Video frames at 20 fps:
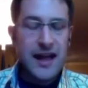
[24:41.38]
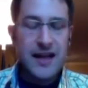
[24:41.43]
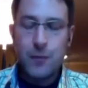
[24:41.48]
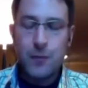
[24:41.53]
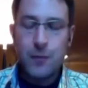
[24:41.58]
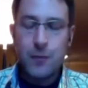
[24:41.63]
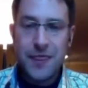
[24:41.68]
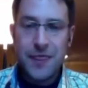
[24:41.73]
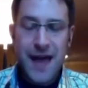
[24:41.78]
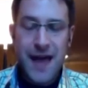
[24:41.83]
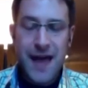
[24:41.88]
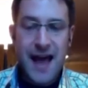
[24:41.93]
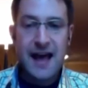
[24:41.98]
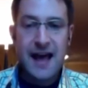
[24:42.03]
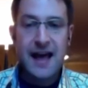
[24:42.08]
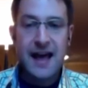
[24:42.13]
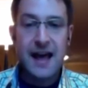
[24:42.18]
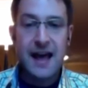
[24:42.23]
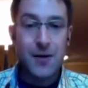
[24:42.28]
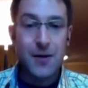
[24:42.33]
And with
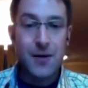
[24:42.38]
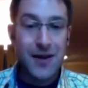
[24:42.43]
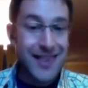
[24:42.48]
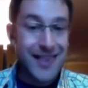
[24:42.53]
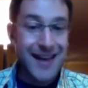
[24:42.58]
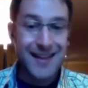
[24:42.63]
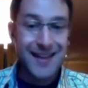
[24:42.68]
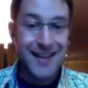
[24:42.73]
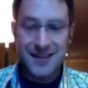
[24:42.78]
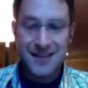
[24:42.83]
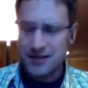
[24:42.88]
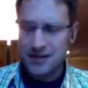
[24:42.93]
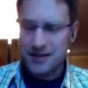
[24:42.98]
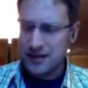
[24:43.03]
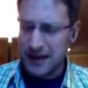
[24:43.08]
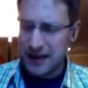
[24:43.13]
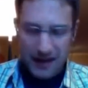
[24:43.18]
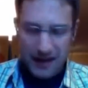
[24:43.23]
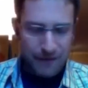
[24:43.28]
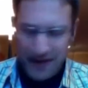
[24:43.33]
that, I want to thank this,
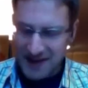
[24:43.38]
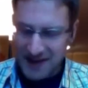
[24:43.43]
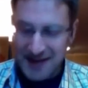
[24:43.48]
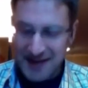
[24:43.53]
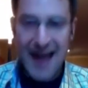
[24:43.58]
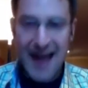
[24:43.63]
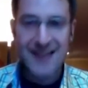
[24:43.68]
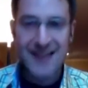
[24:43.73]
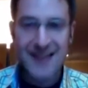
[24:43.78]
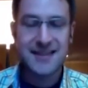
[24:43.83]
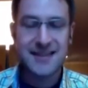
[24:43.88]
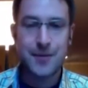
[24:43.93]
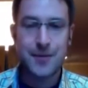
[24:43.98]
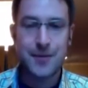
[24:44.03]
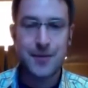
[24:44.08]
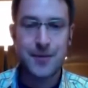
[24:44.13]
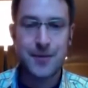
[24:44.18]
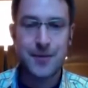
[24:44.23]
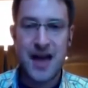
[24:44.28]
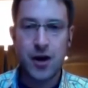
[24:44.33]
again,
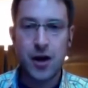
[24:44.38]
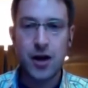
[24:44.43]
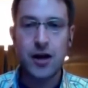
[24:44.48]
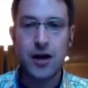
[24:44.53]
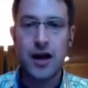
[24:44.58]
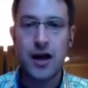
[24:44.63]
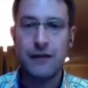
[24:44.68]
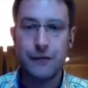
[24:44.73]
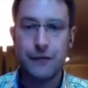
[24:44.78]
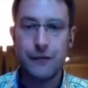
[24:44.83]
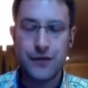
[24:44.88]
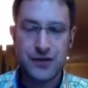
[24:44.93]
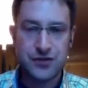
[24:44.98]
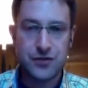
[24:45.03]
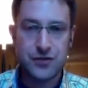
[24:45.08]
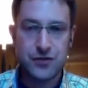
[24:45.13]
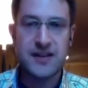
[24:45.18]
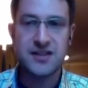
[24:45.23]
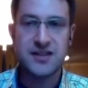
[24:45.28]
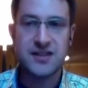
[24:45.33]
fantastic panel
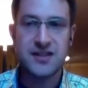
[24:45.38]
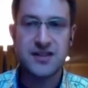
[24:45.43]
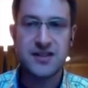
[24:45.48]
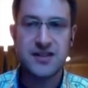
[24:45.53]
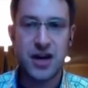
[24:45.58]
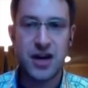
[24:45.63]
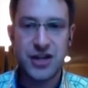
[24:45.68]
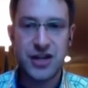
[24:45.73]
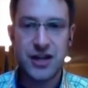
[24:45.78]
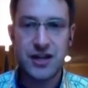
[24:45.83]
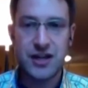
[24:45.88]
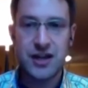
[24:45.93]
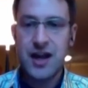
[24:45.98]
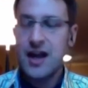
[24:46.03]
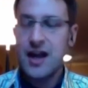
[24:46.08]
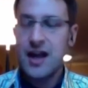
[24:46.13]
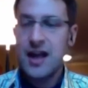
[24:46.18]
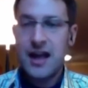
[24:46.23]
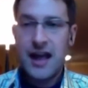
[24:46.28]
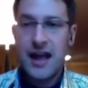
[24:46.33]
for this great
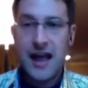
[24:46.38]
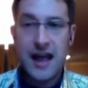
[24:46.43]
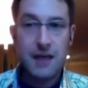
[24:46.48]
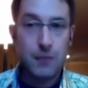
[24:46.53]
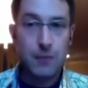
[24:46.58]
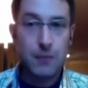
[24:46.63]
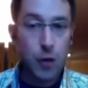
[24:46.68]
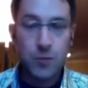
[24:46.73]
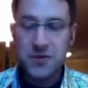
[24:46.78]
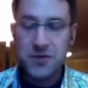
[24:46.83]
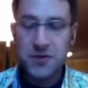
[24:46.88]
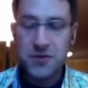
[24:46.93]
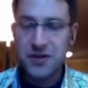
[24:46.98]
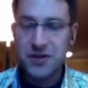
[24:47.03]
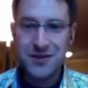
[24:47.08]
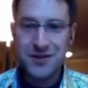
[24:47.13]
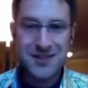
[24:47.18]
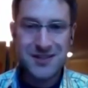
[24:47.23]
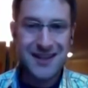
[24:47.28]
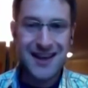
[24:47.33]
discussion, and we hope
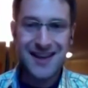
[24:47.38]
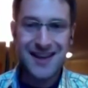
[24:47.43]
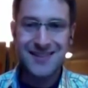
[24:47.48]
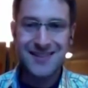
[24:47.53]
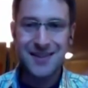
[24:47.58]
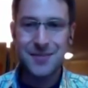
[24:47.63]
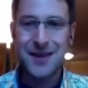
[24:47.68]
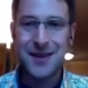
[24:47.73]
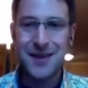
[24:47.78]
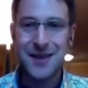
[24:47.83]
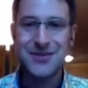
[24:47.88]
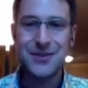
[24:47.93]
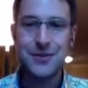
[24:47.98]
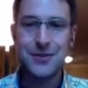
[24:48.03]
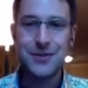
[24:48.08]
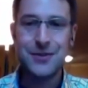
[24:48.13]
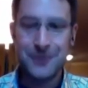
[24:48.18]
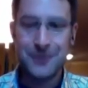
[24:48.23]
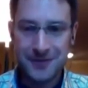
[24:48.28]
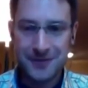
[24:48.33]
to do this again sometime
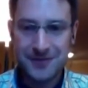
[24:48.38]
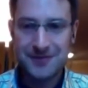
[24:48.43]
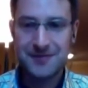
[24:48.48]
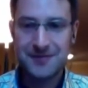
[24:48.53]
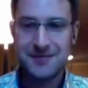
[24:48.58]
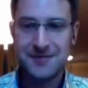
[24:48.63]
soon.